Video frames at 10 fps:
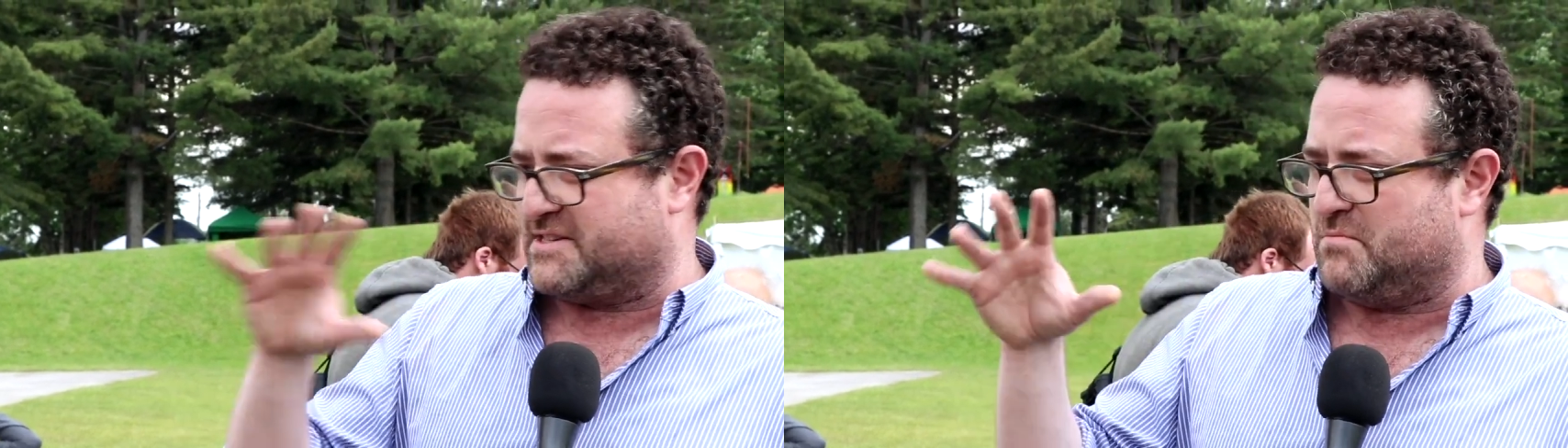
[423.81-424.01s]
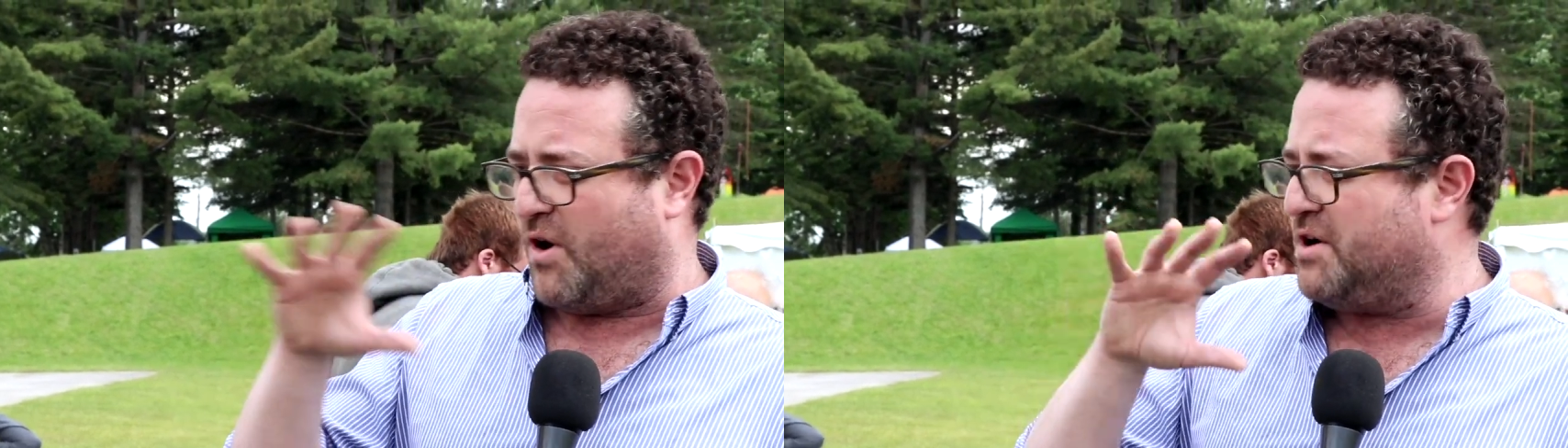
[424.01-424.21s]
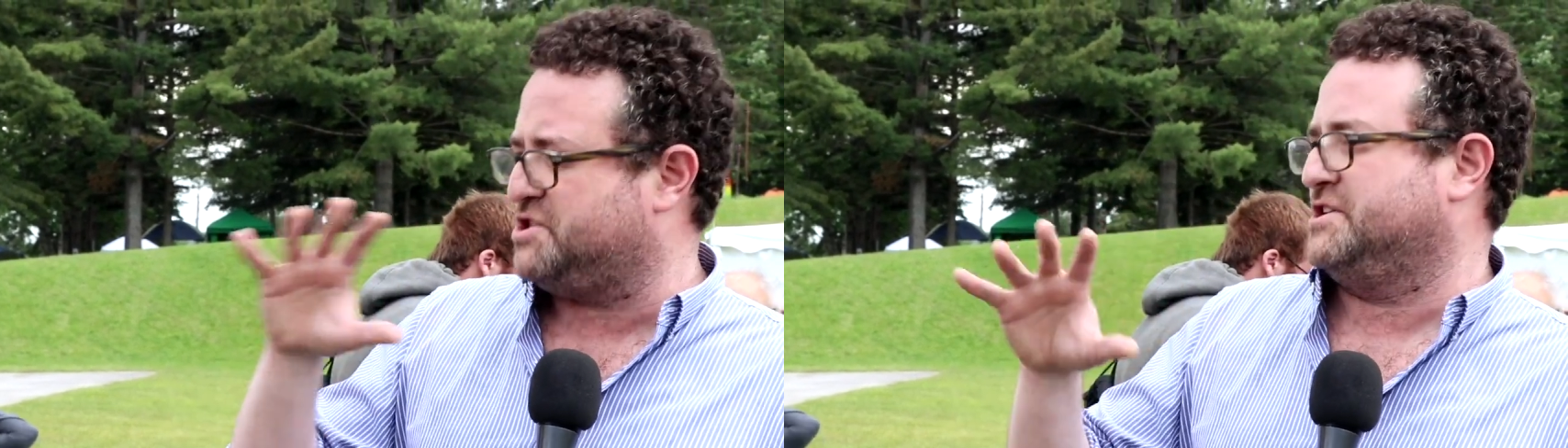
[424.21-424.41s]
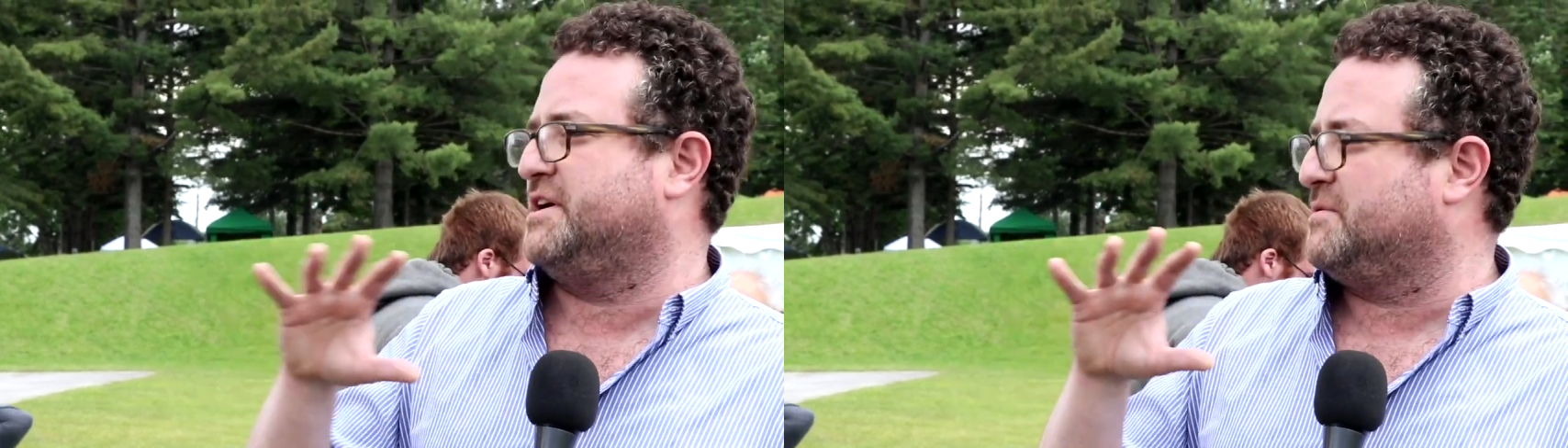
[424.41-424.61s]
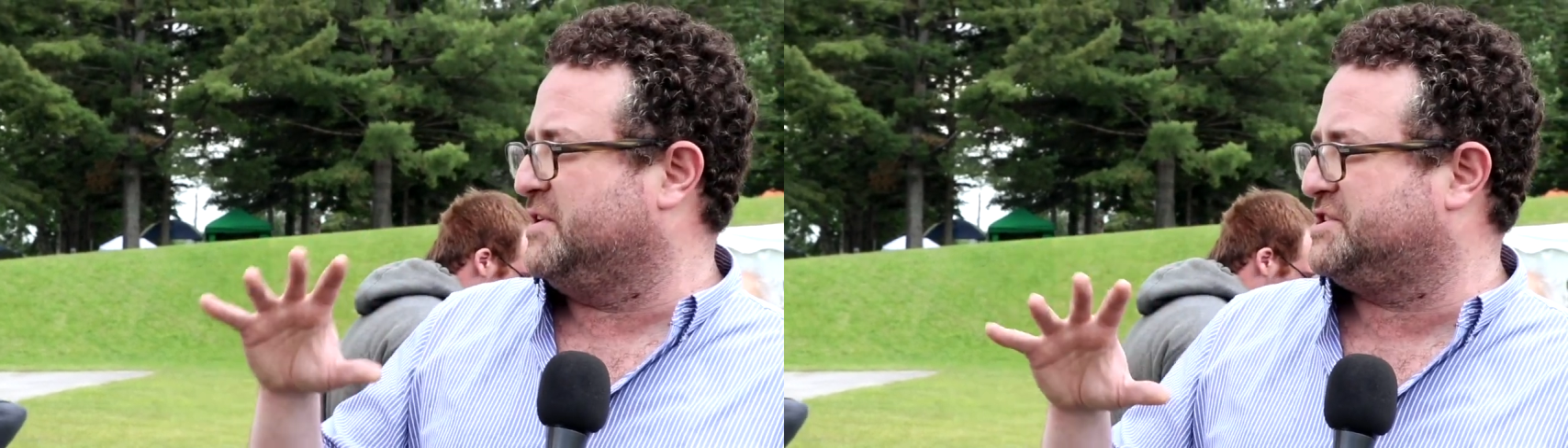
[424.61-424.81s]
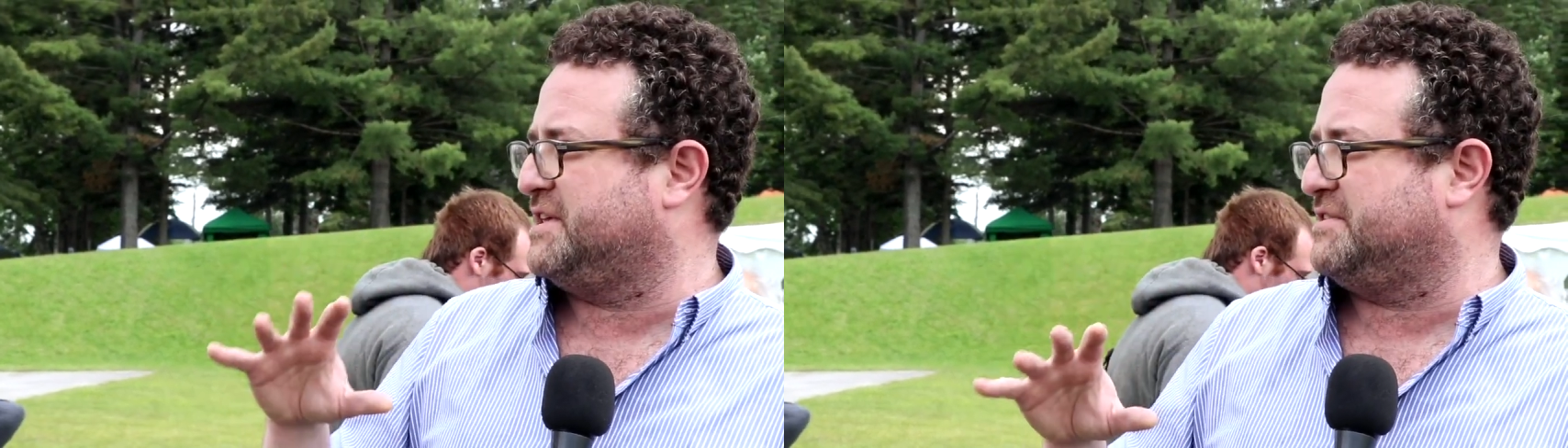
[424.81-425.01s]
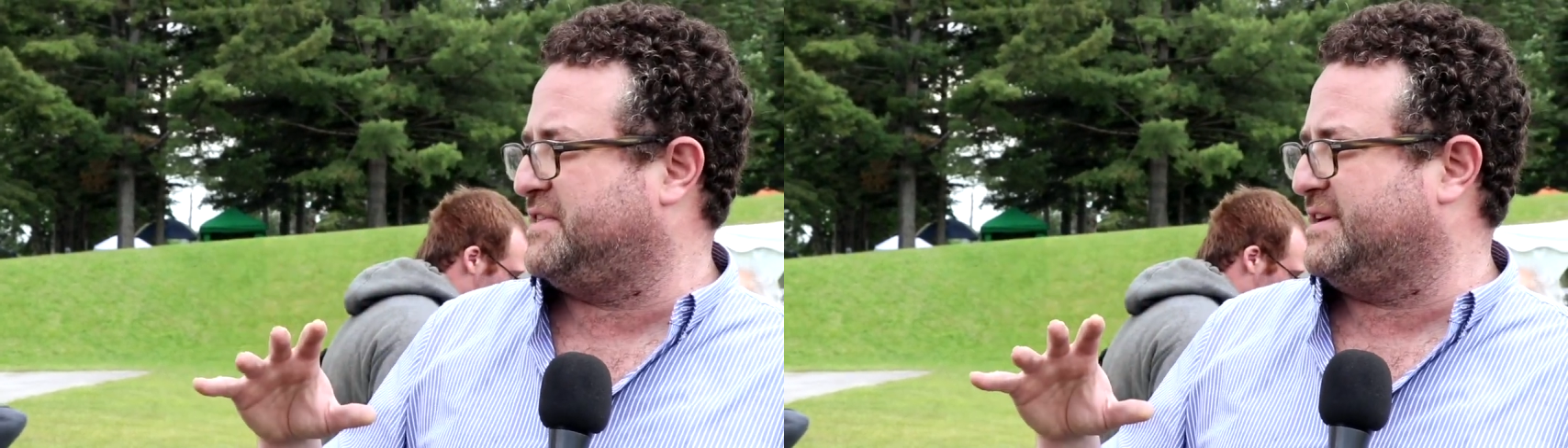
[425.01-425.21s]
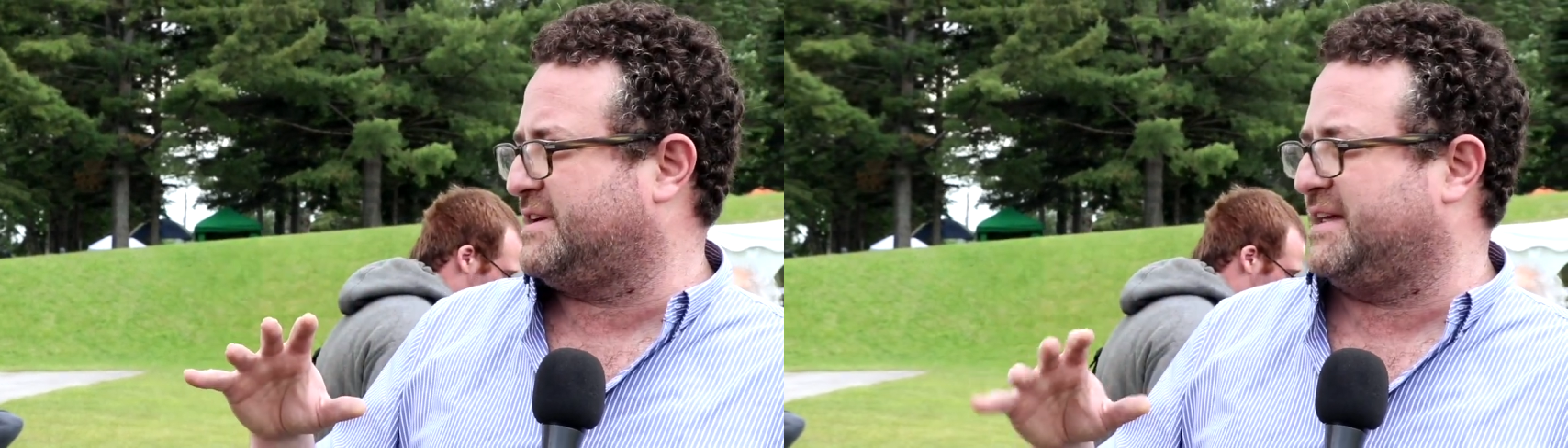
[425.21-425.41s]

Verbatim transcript: a margin on which they think.